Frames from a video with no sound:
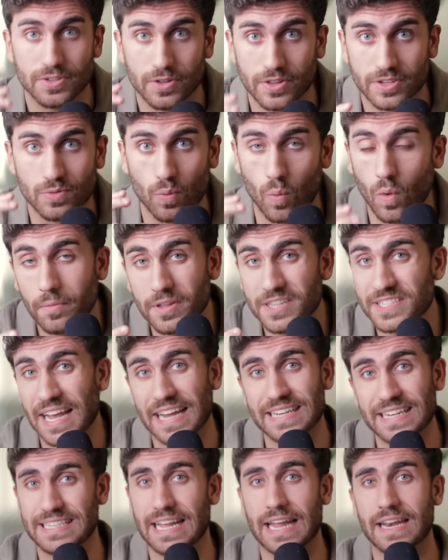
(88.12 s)
So this woman's
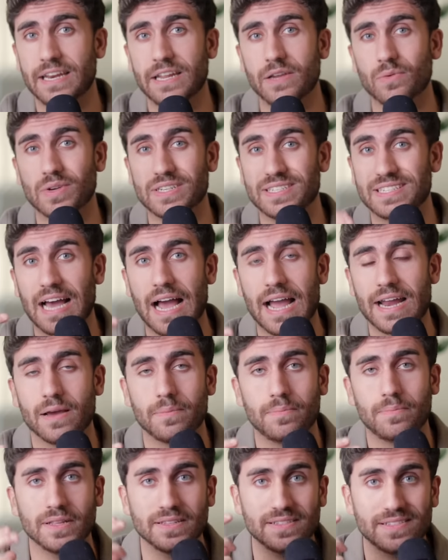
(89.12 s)
identity was tied
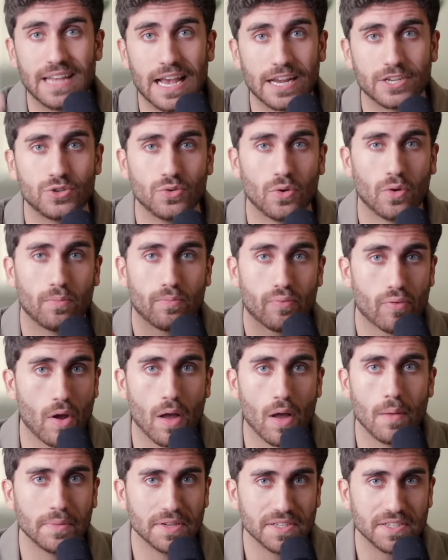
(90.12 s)
up in sexual
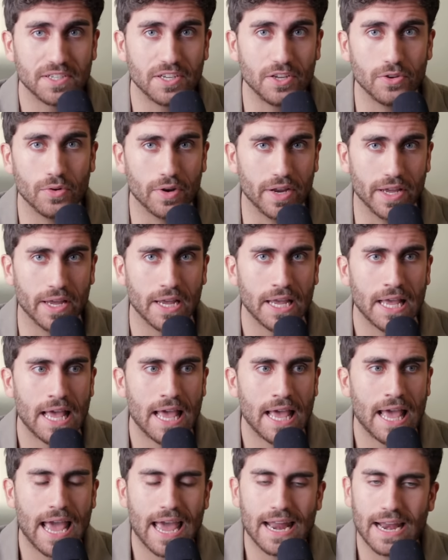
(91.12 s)
promiscuity.
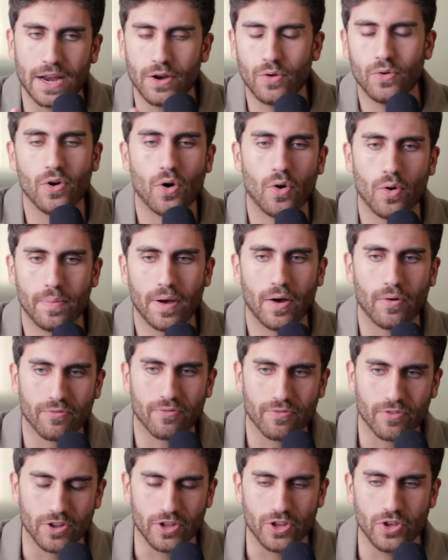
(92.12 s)
And I don't know about
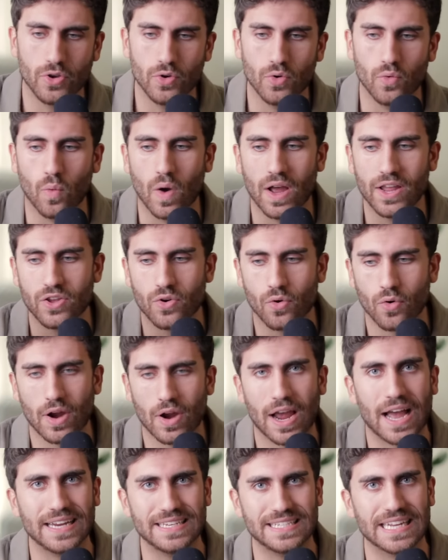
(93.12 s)
for you what your
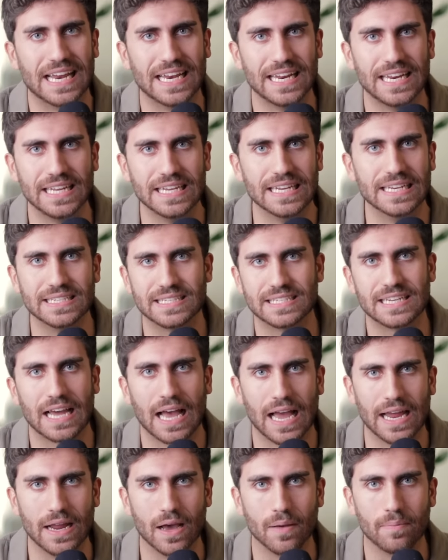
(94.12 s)
identity is
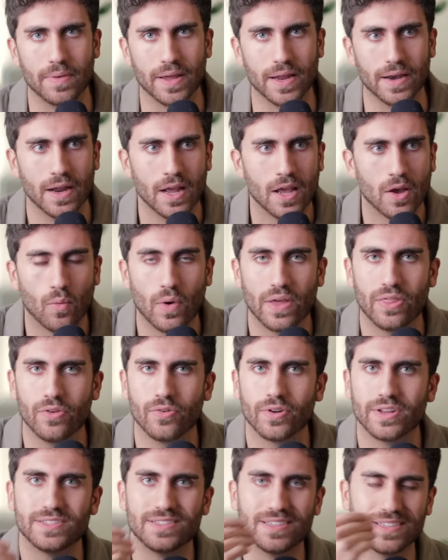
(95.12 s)
tied up in,
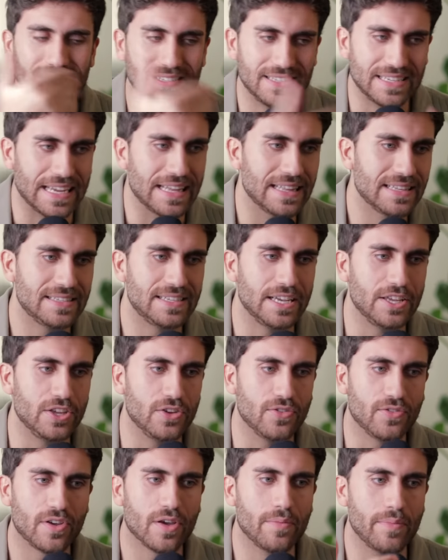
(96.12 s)
whether it's the sins that
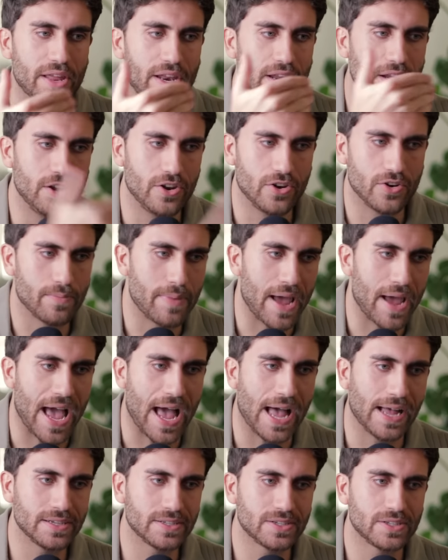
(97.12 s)
you've committed in your
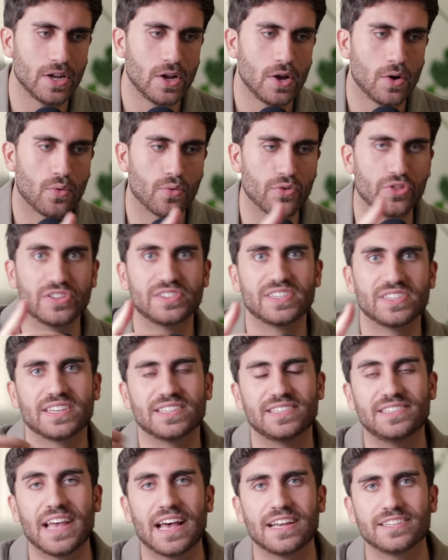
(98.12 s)
past, or the
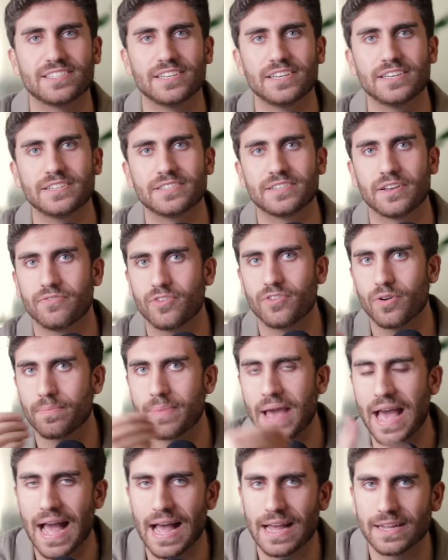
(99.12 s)
successes of your
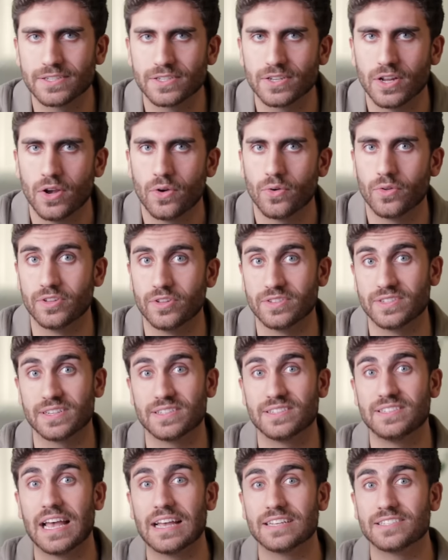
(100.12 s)
past, or the
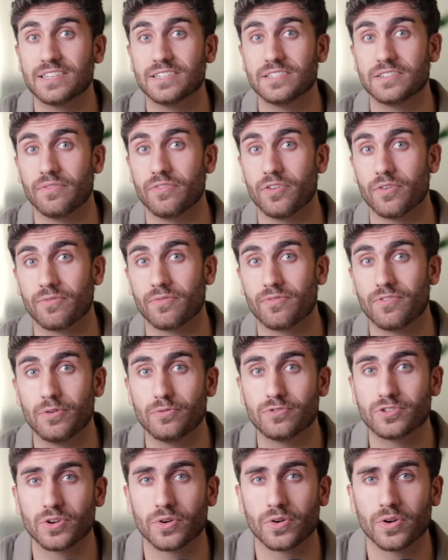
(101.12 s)
successes of your
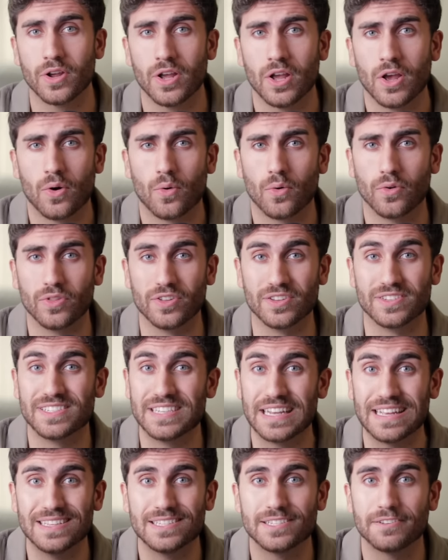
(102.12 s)
future, or the
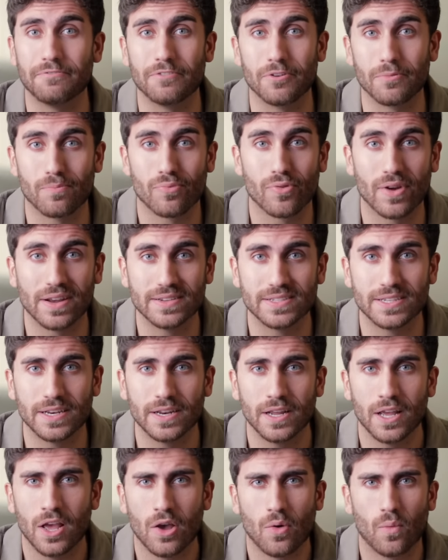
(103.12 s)
sins of your
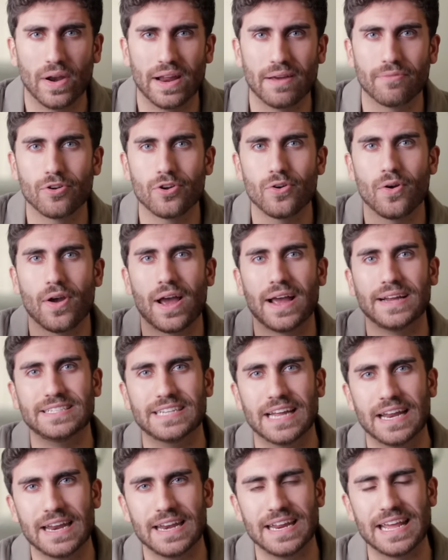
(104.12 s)
present, whatever your
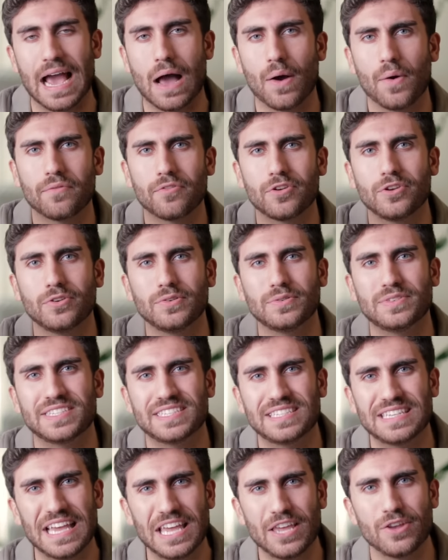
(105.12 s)
identity, however you
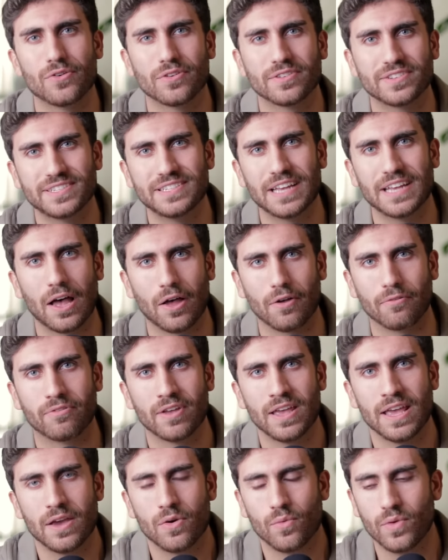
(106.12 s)
see yourself,
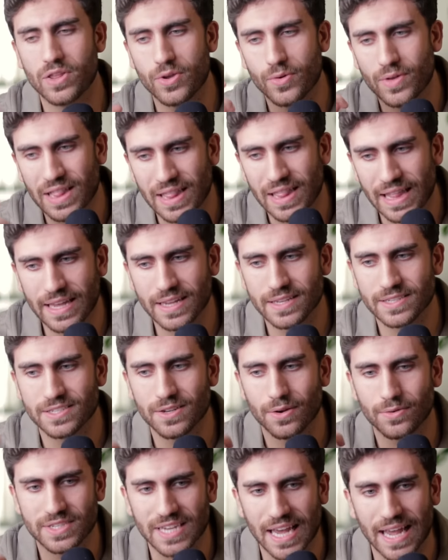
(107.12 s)
when you cling
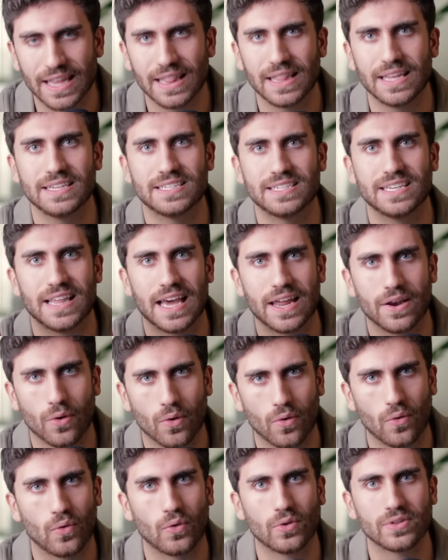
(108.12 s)
so tightly to that
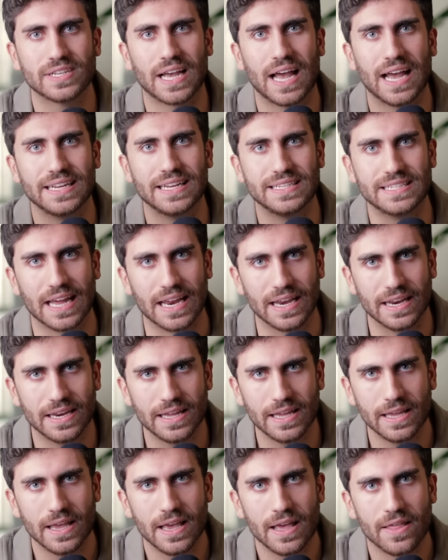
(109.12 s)
old
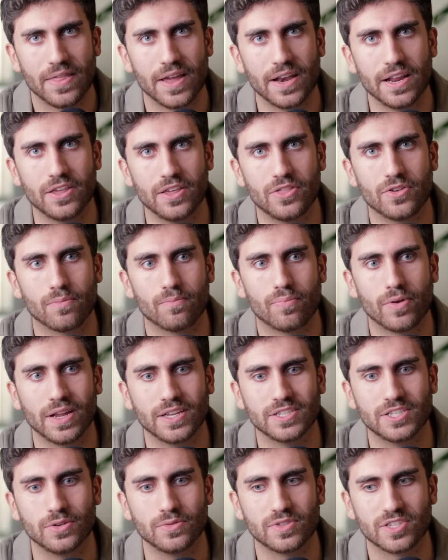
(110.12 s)
identity that either
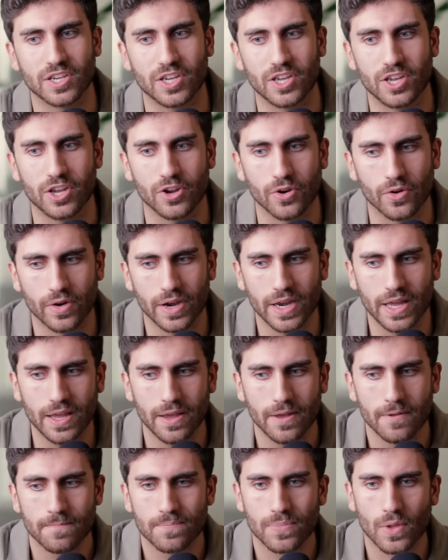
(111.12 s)
brings you
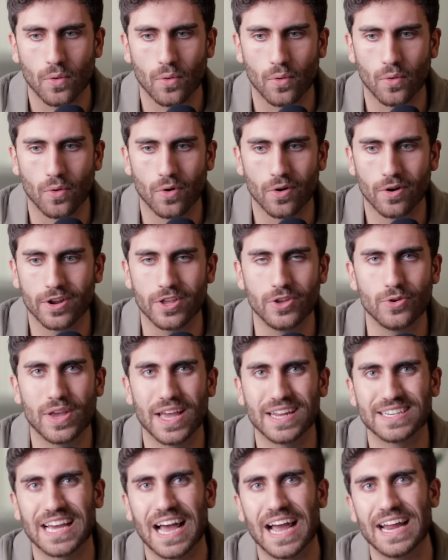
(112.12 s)
security or you
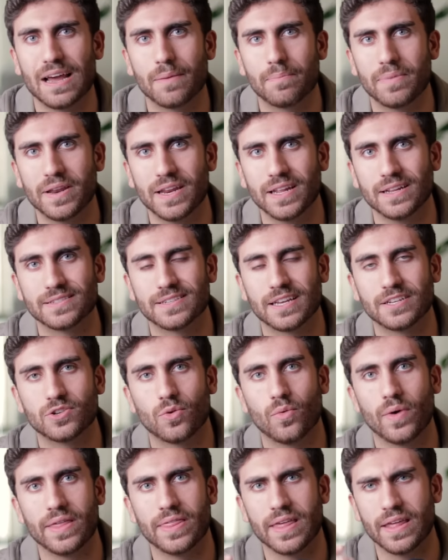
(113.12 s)
get tied up in it in such
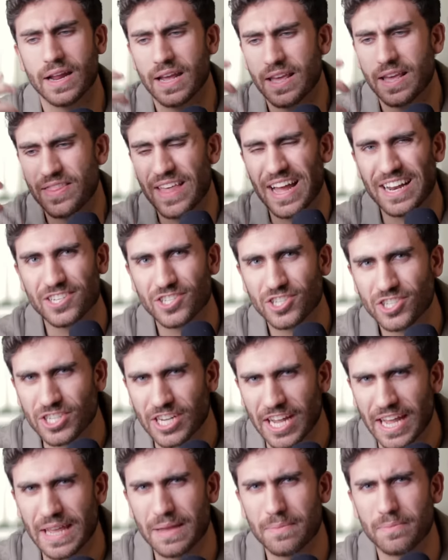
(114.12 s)
a way that that
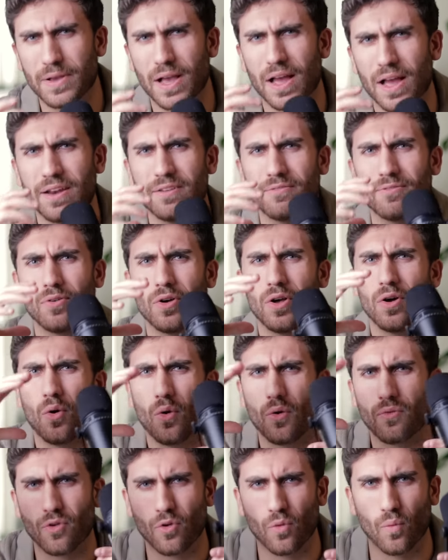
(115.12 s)
shame kind of
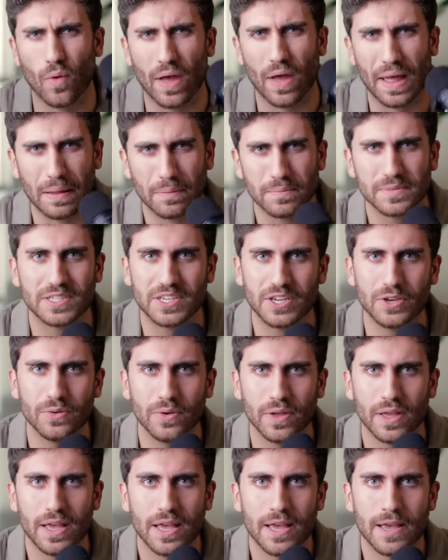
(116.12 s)
overwhelms
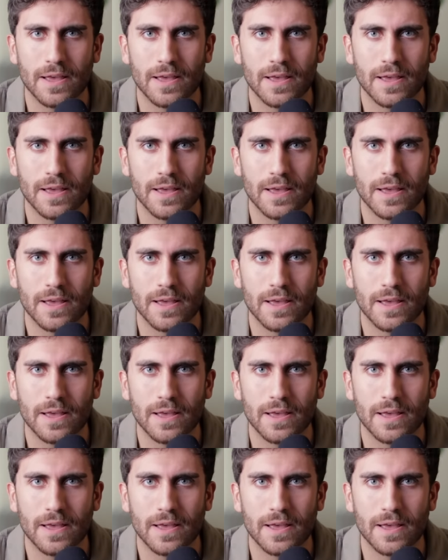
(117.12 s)
you